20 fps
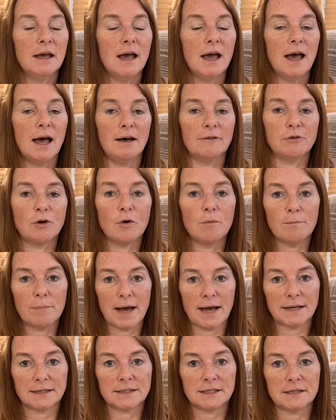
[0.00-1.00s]
I've come
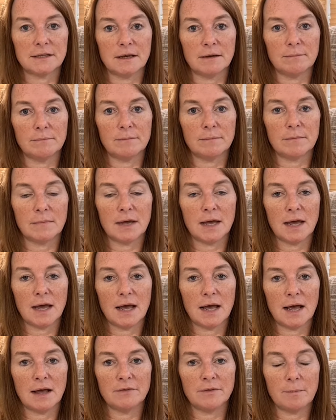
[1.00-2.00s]
back to them,
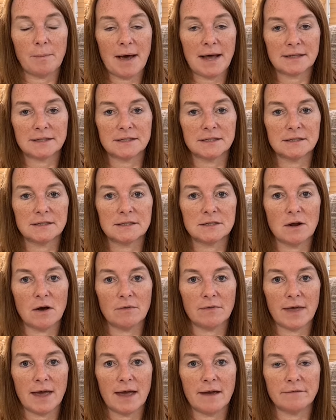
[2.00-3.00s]
the pattern's not
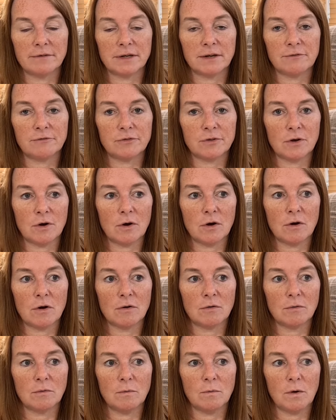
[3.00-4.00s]
there, and I've thought,
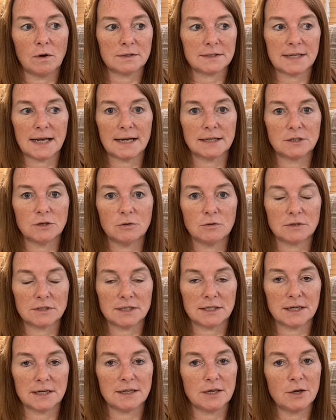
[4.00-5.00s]
what size hook did
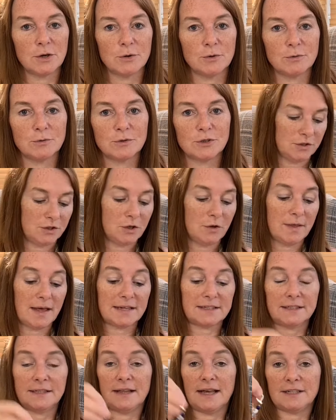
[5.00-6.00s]
I use? So
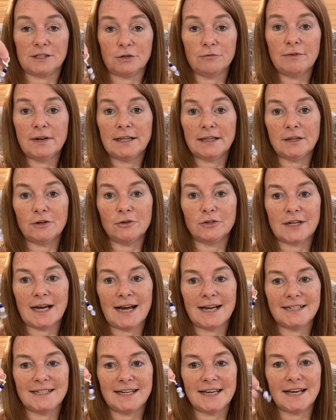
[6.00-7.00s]
that's a really good
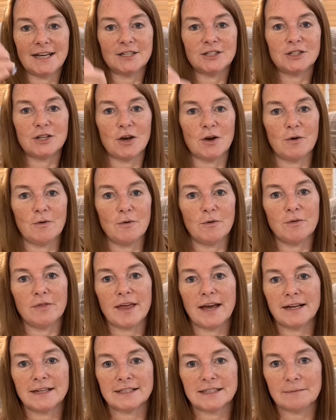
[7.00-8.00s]
idea. So
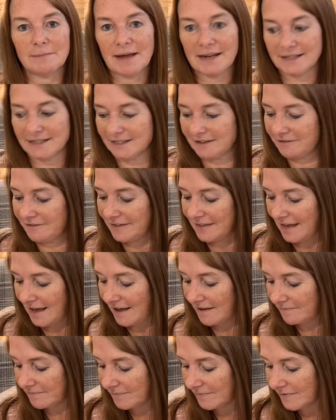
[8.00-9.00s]
thanks, Amanda, for that.
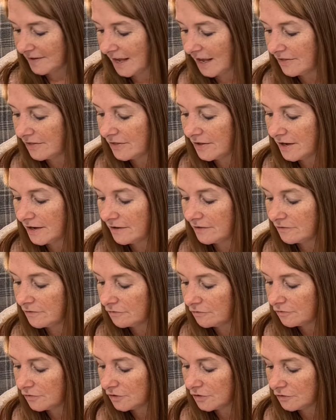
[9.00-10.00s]
And
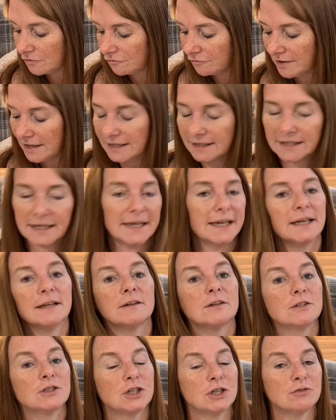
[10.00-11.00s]

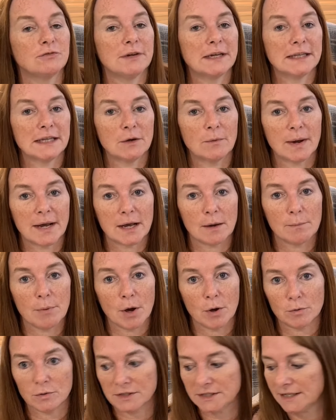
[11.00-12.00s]
she's really quick at
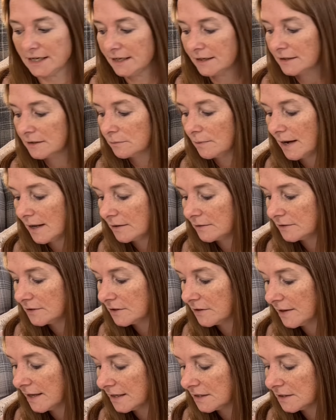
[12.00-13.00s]
posting as well, so
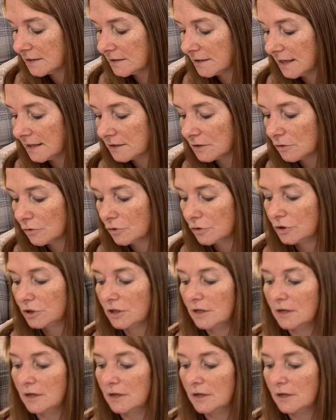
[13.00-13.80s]
that's good.